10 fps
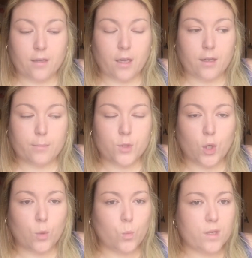and I'm
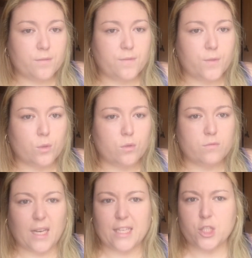not one for
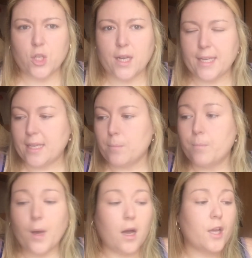really shiny,
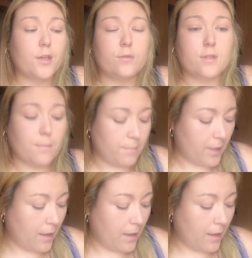but I use the